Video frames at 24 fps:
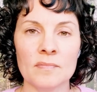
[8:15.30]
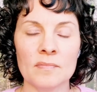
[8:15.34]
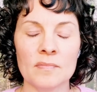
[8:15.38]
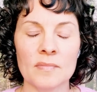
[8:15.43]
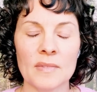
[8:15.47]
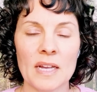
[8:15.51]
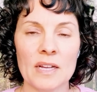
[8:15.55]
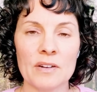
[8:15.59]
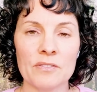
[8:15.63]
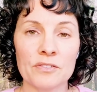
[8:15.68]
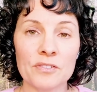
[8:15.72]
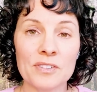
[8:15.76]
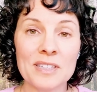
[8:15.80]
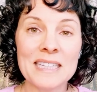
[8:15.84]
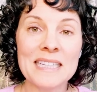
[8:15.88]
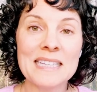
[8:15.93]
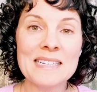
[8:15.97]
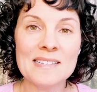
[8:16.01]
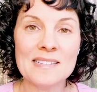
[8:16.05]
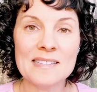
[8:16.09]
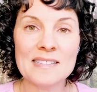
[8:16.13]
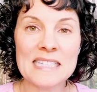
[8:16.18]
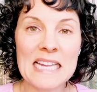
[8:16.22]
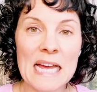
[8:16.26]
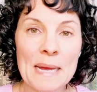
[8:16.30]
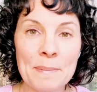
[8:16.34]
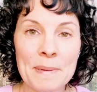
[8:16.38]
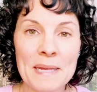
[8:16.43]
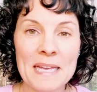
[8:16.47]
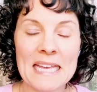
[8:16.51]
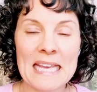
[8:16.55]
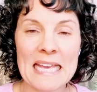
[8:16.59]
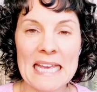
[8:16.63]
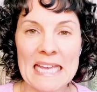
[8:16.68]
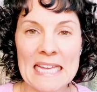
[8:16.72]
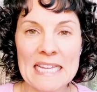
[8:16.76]
and really
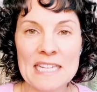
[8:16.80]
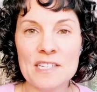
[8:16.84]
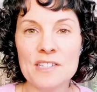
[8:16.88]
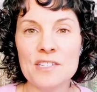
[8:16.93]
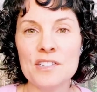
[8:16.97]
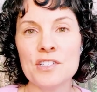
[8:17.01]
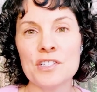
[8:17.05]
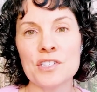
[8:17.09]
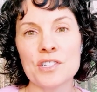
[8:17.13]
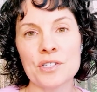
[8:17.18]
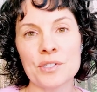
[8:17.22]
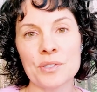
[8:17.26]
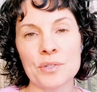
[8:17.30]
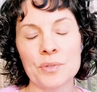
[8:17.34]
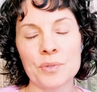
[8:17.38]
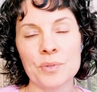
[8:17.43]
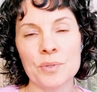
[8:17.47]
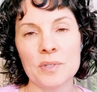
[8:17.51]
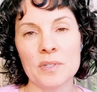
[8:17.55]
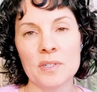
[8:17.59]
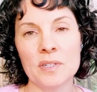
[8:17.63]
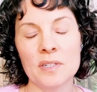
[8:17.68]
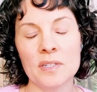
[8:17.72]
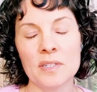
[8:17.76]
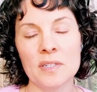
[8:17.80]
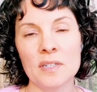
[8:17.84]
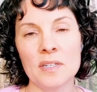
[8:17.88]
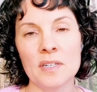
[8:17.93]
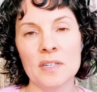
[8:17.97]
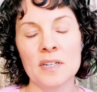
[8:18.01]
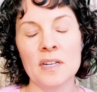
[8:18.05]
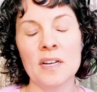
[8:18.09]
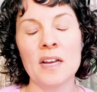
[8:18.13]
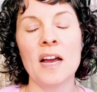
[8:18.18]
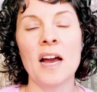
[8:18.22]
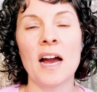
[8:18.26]
stepping into
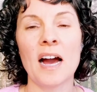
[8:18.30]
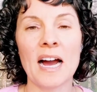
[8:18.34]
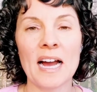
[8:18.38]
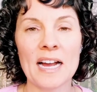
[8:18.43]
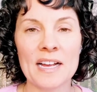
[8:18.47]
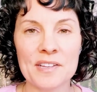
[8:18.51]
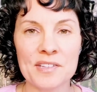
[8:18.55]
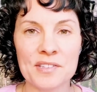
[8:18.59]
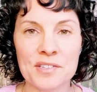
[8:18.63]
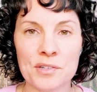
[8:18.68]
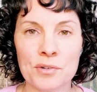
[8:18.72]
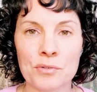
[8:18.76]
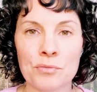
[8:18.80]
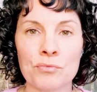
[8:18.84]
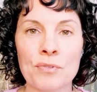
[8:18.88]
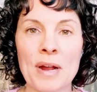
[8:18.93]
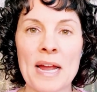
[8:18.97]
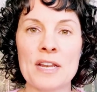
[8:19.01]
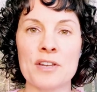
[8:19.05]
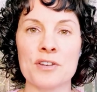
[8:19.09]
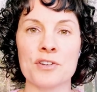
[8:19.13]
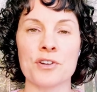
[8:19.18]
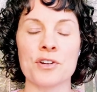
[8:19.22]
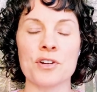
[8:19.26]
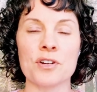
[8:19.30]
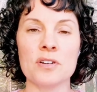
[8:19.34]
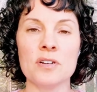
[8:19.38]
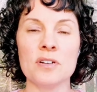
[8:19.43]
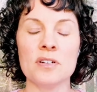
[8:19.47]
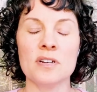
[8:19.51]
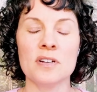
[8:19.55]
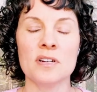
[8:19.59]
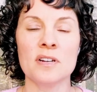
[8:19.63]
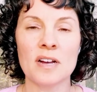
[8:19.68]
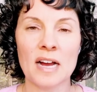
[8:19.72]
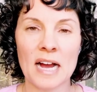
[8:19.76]
I surrender,
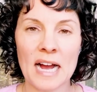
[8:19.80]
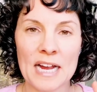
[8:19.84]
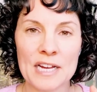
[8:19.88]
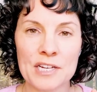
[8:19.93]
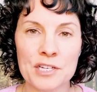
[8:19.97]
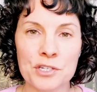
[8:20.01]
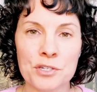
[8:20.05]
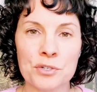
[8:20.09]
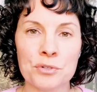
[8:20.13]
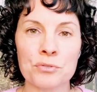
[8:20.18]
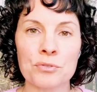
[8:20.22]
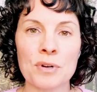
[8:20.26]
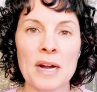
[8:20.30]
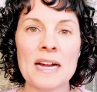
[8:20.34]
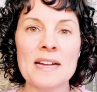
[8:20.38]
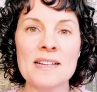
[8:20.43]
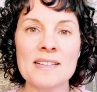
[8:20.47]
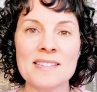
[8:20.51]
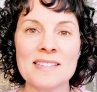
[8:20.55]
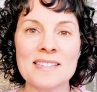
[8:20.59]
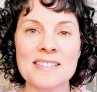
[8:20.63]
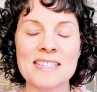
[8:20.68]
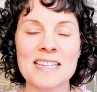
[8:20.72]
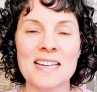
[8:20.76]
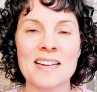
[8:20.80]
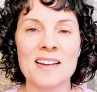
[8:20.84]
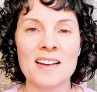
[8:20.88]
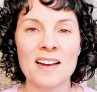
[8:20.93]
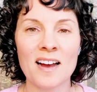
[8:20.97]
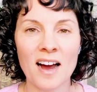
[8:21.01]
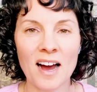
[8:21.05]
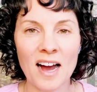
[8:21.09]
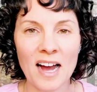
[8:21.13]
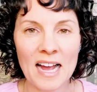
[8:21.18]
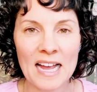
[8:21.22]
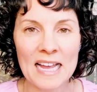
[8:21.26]
I trust,
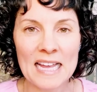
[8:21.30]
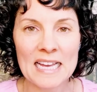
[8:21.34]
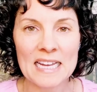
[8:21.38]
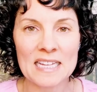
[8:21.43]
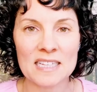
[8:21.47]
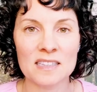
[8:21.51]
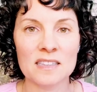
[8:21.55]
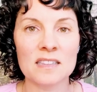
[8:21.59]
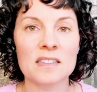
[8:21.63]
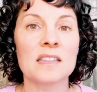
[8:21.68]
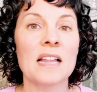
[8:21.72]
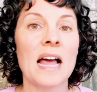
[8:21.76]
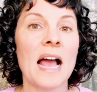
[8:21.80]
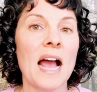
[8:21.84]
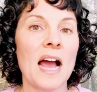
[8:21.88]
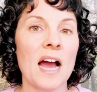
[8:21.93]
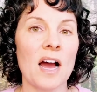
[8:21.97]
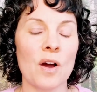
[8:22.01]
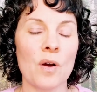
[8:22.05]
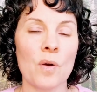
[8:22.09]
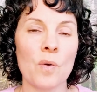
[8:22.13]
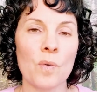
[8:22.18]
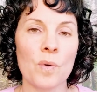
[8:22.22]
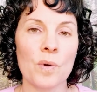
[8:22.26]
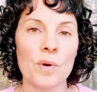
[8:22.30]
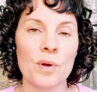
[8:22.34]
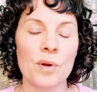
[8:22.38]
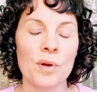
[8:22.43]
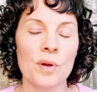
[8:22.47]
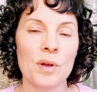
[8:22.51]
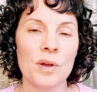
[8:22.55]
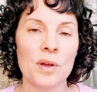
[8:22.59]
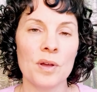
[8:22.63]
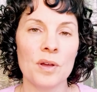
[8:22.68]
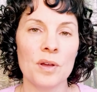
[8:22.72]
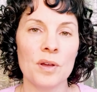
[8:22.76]
I allow.
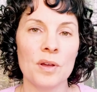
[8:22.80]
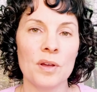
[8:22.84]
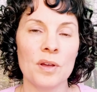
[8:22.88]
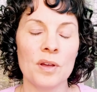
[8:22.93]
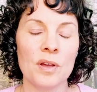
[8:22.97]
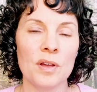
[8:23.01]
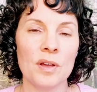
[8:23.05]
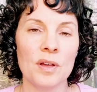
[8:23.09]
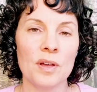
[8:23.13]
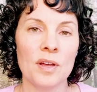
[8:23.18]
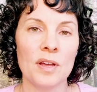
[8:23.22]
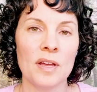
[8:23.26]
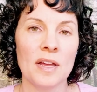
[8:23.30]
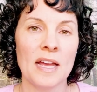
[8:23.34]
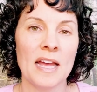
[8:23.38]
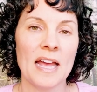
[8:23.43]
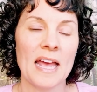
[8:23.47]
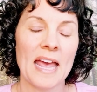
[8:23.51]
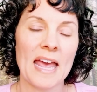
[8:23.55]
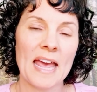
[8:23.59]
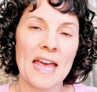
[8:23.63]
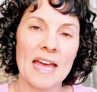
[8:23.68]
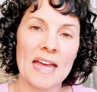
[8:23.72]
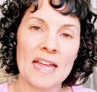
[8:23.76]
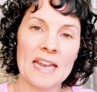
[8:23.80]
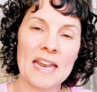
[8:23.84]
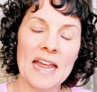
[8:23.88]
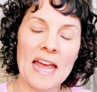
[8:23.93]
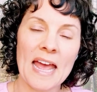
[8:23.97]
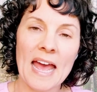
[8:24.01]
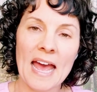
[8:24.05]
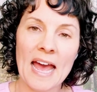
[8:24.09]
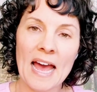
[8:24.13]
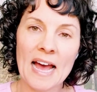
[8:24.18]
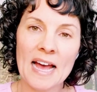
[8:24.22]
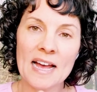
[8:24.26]
And
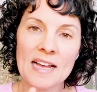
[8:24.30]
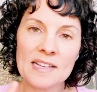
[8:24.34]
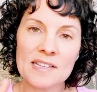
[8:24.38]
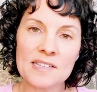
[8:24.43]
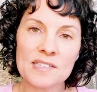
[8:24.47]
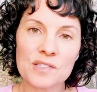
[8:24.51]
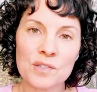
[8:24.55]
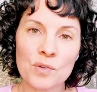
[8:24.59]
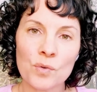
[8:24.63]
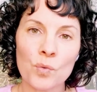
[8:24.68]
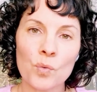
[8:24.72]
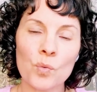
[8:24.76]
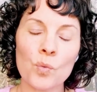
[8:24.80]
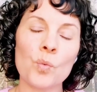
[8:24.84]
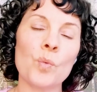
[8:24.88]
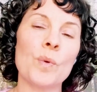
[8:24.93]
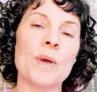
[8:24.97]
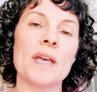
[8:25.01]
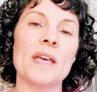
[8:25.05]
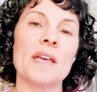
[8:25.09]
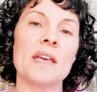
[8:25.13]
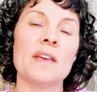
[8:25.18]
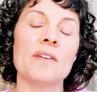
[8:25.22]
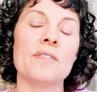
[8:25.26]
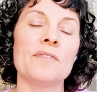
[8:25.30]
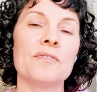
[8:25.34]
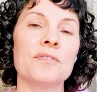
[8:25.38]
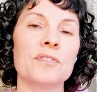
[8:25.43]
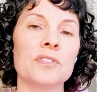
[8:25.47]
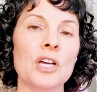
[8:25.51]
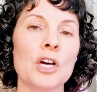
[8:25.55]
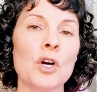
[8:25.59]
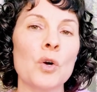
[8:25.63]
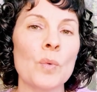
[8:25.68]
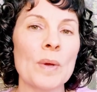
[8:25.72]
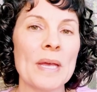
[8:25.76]
as we
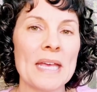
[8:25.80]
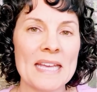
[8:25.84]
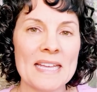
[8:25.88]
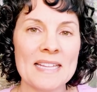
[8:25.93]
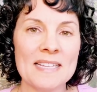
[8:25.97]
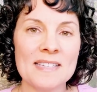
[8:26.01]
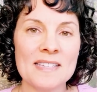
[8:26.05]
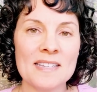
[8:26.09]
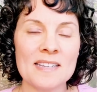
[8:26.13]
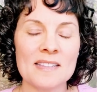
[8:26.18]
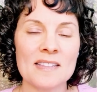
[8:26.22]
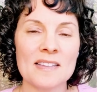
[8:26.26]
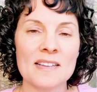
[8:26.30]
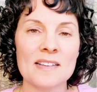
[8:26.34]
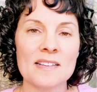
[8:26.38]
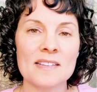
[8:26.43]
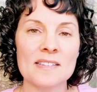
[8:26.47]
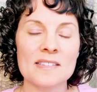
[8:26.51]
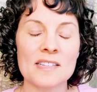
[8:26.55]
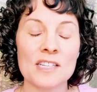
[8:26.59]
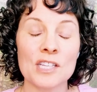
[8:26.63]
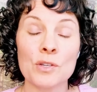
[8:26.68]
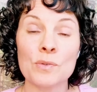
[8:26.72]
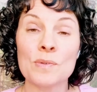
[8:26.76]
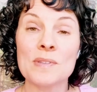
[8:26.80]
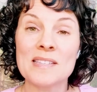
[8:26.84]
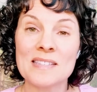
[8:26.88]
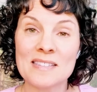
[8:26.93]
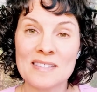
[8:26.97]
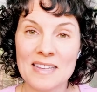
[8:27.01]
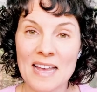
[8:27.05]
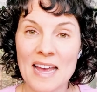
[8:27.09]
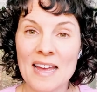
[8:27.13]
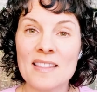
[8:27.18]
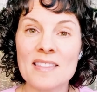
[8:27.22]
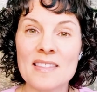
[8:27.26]
flow into this and you
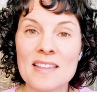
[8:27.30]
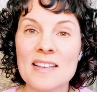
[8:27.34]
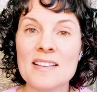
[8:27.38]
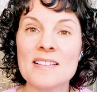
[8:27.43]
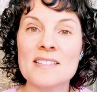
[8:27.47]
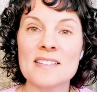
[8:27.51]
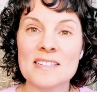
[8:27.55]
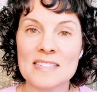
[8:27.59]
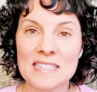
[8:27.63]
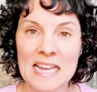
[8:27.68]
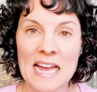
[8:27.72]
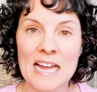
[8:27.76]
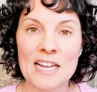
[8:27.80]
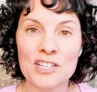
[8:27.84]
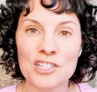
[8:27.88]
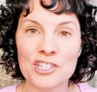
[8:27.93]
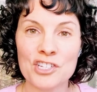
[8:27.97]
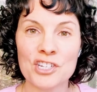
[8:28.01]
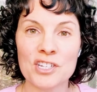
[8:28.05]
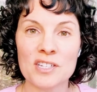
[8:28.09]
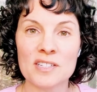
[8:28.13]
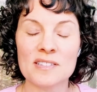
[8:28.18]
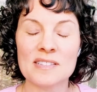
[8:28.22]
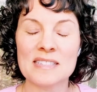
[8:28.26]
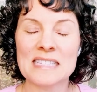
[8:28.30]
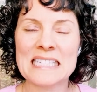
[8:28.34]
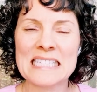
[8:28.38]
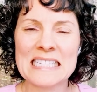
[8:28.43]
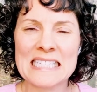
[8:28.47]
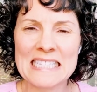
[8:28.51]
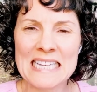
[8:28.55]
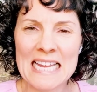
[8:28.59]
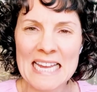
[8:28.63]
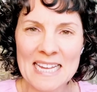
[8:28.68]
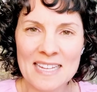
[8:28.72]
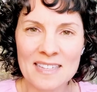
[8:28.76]
set these intentions,
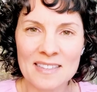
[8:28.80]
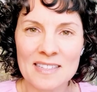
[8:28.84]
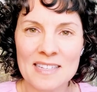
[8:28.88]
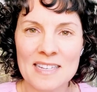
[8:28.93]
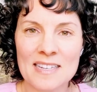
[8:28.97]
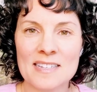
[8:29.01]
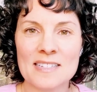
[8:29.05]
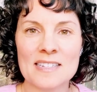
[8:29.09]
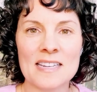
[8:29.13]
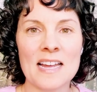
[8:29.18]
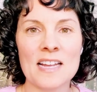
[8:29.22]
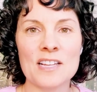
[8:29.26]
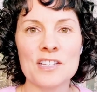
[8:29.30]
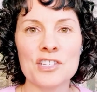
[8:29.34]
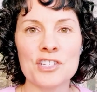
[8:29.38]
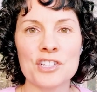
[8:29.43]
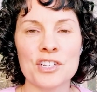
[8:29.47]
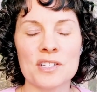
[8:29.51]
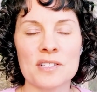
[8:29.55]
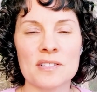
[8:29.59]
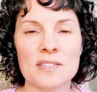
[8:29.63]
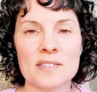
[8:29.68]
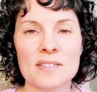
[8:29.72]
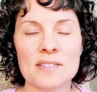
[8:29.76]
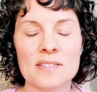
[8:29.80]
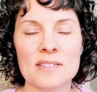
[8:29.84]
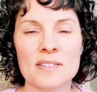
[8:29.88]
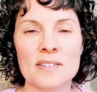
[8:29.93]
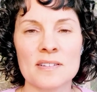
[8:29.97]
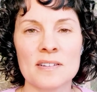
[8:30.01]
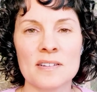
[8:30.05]
daily intentions,